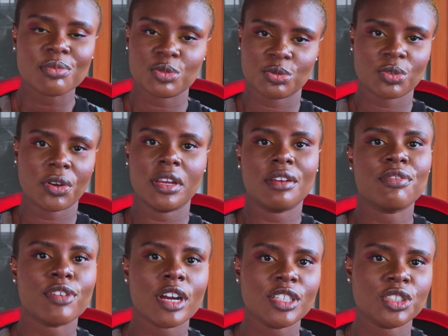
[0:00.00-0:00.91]
Sorry,
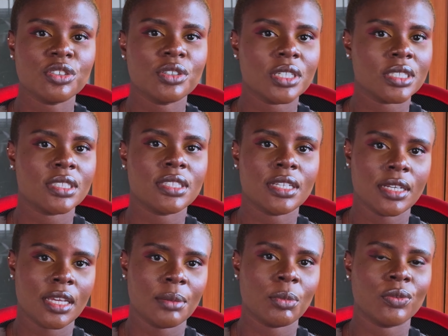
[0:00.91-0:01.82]
fragile is the
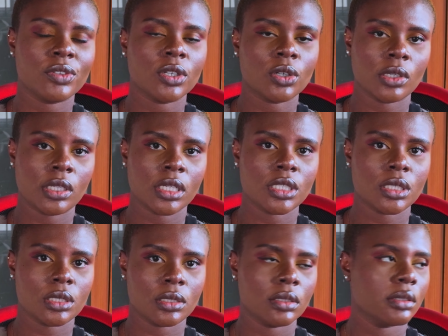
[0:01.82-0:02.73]
name of the
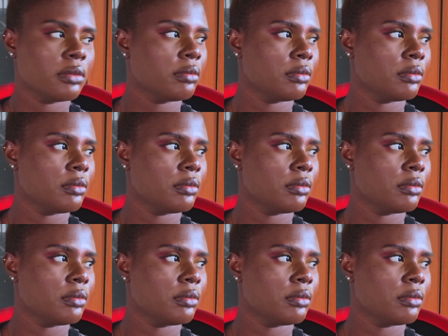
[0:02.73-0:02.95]
collection.